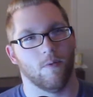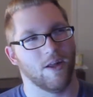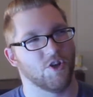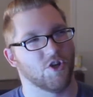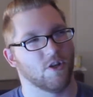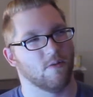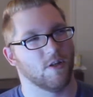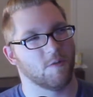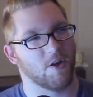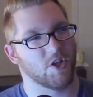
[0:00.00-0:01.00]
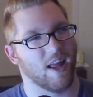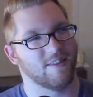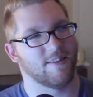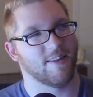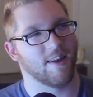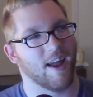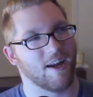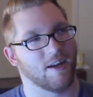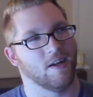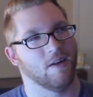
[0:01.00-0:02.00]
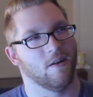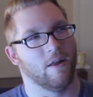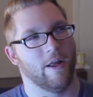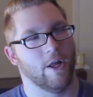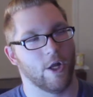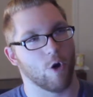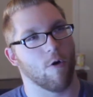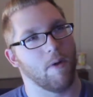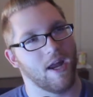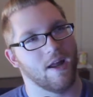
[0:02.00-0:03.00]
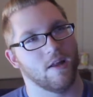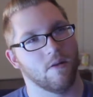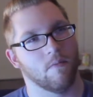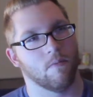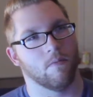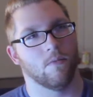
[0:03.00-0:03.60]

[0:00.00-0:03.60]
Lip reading: which specializes in European,